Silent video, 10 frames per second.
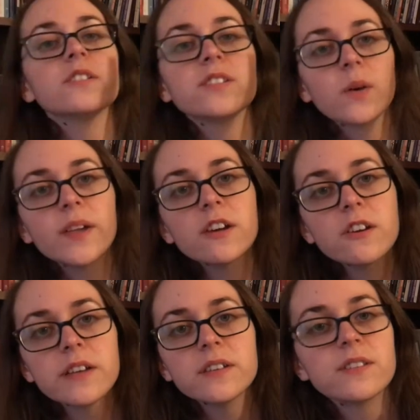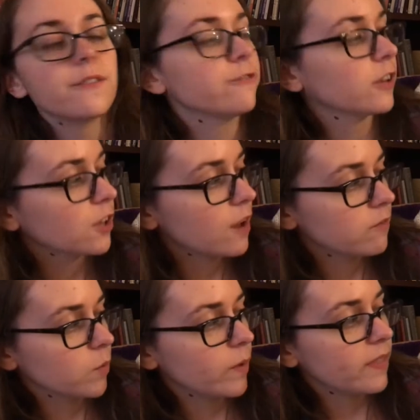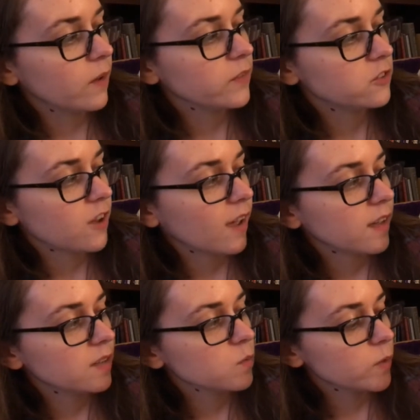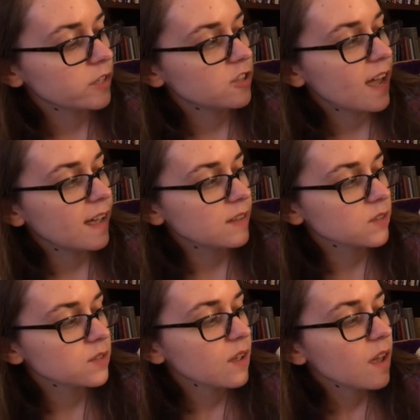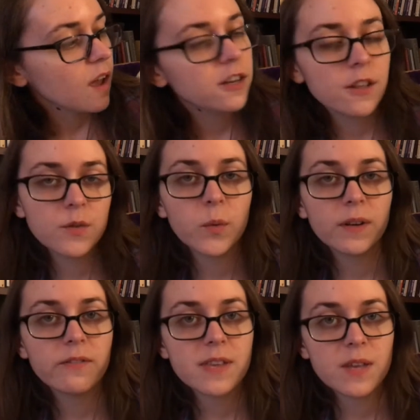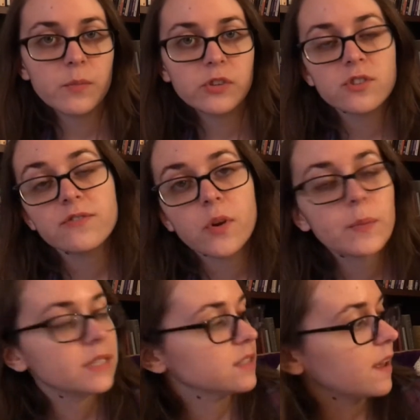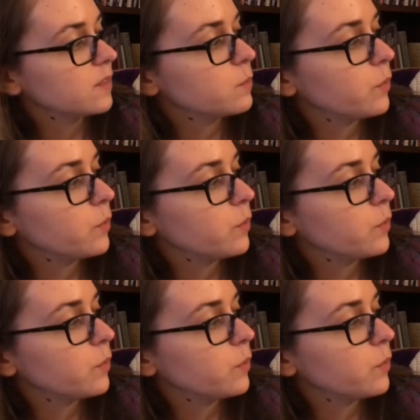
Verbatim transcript: So here is the front cover without the jacket, which has another one of the images from inside the